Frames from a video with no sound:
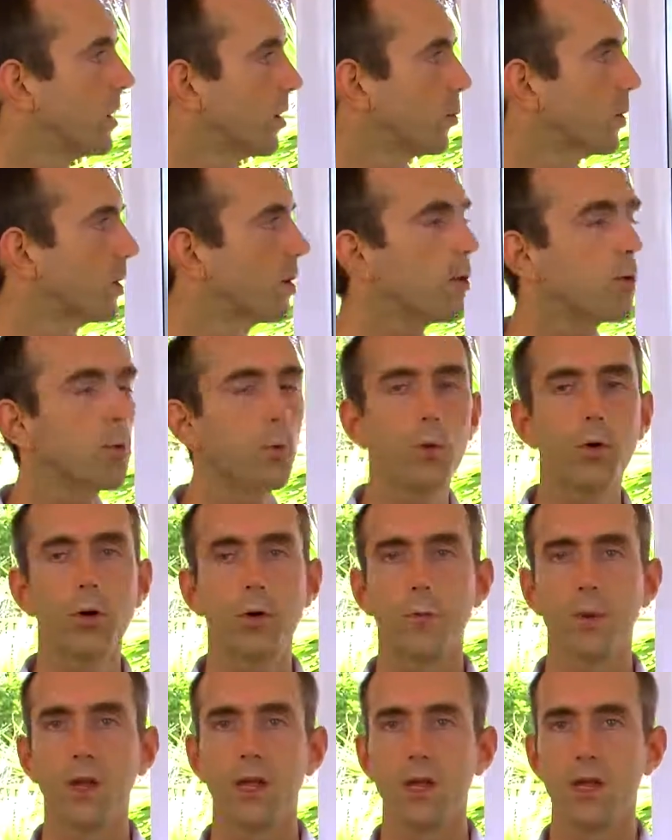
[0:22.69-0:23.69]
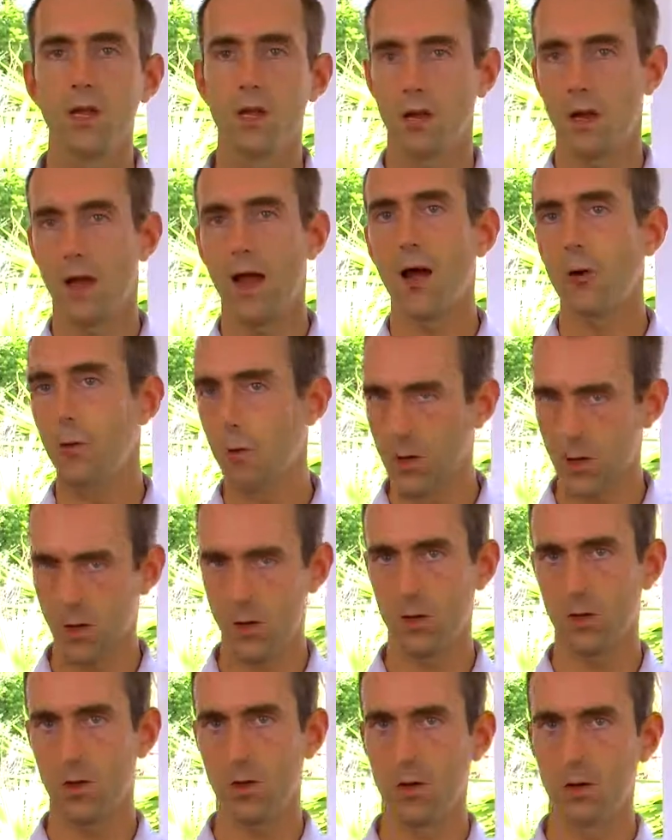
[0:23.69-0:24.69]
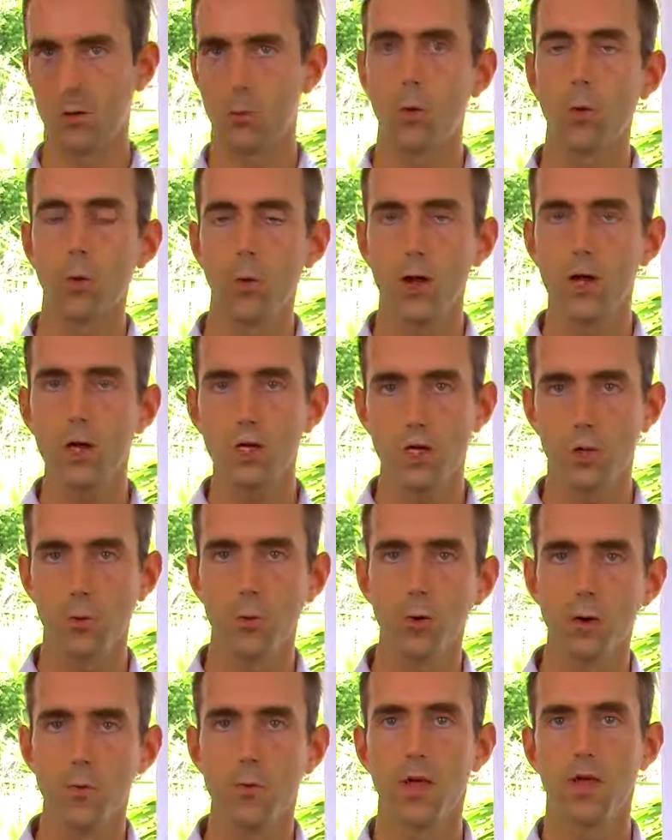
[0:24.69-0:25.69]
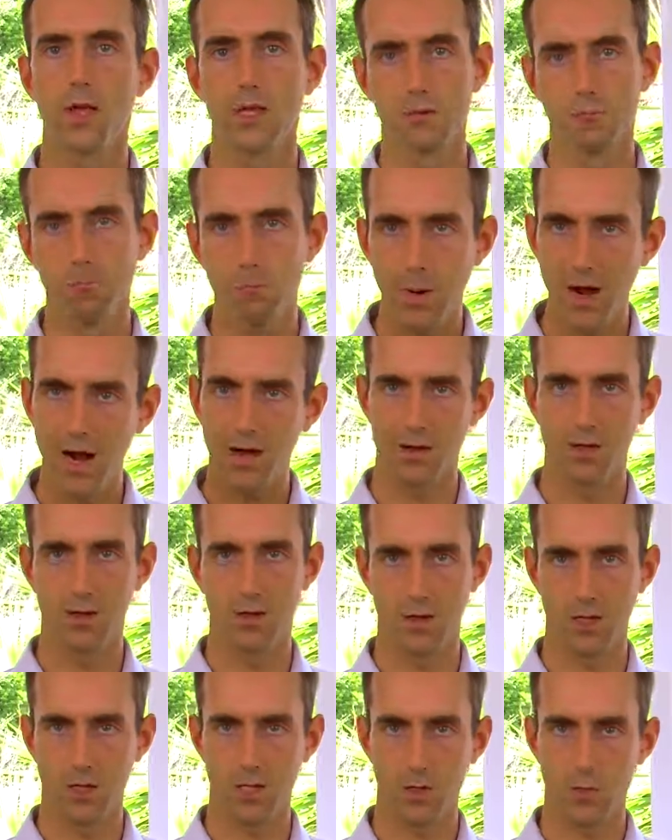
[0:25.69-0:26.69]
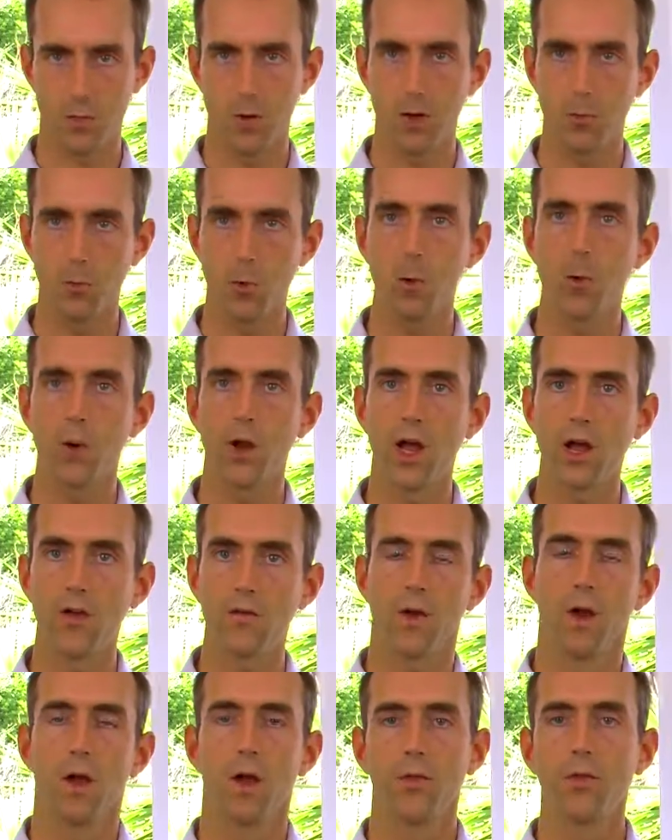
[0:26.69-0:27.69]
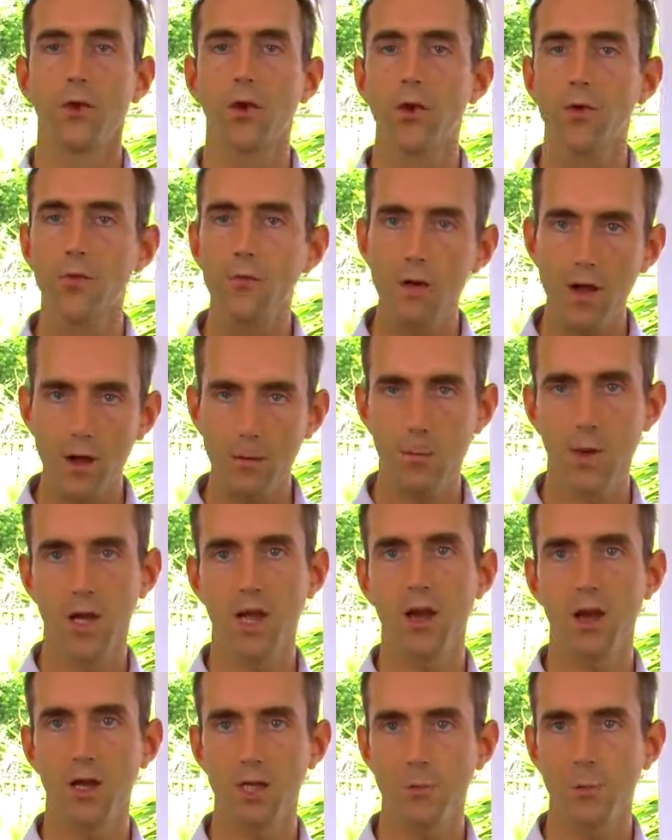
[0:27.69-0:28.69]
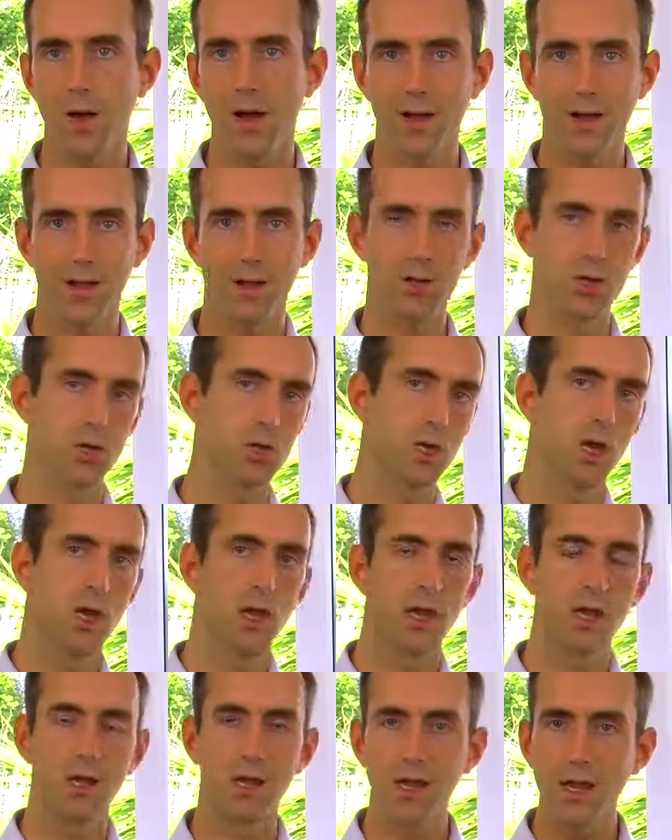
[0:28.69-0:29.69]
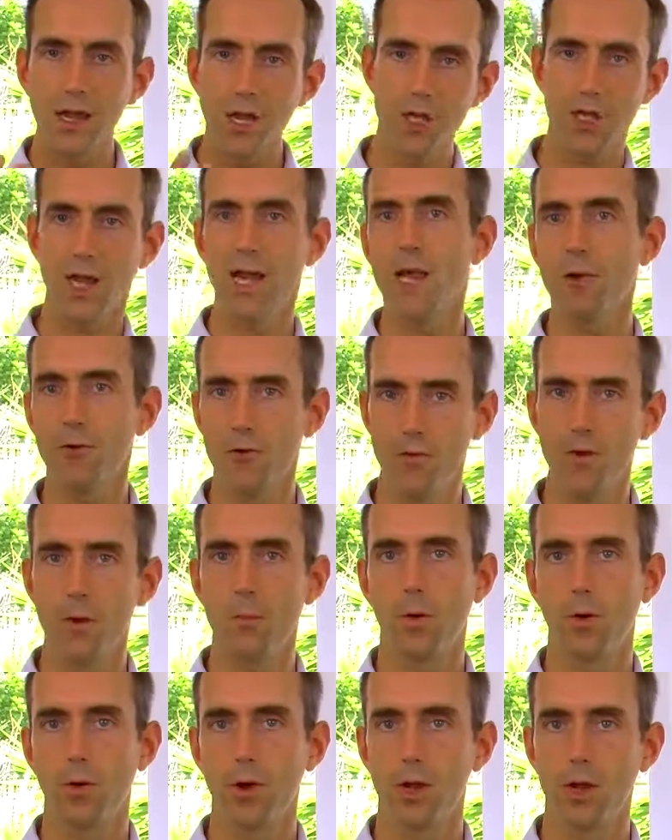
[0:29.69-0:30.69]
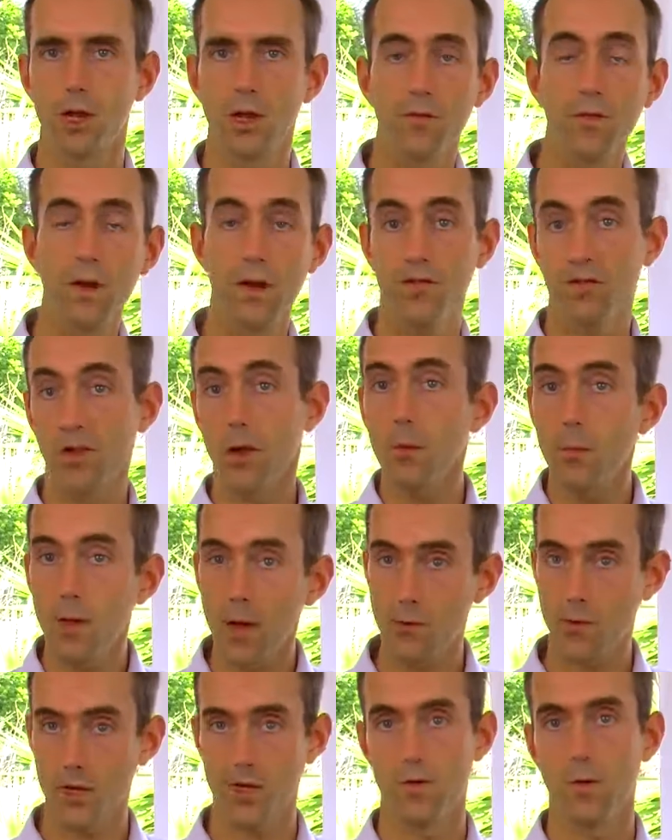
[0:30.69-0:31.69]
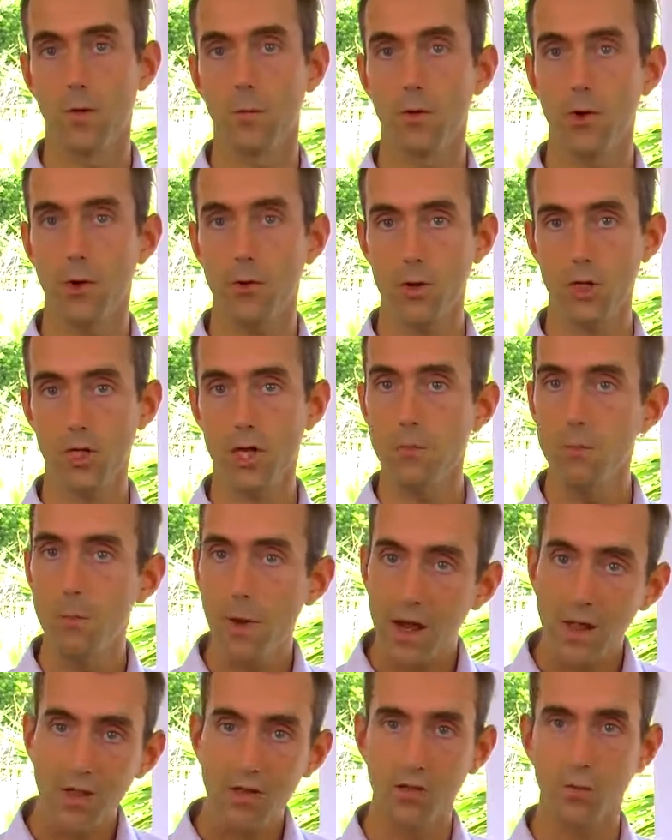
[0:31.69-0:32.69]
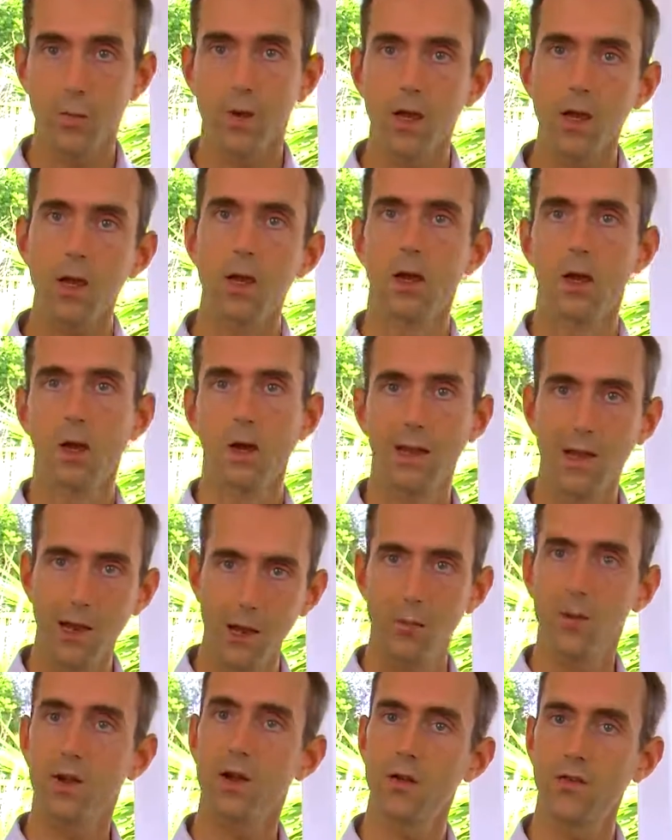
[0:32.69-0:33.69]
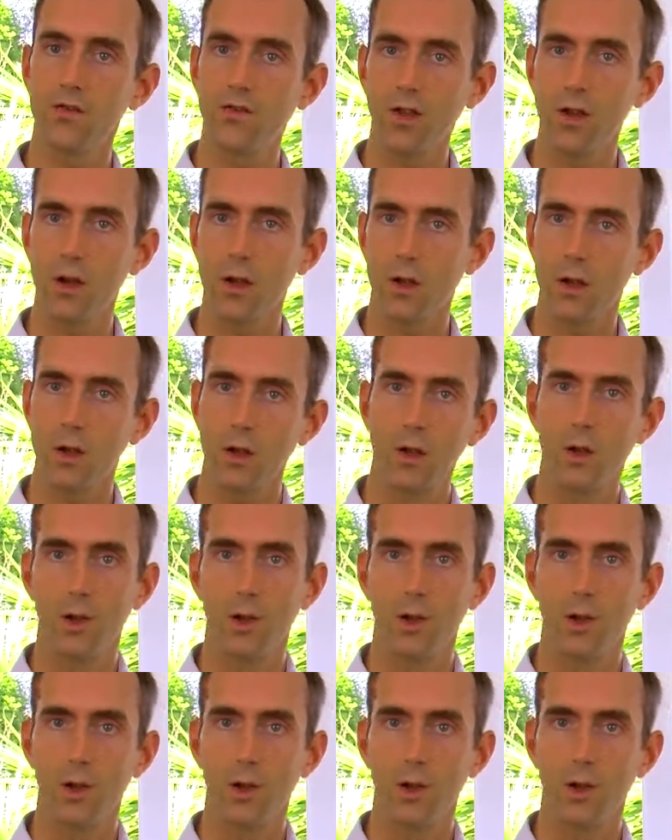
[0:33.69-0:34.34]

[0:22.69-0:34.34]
We don't want to be alkaline. What we actually want to be is balanced, right? We want to have the correct pH balance in each area of our body. And in fact, some areas of our body are actually meant to be a little bit acidic.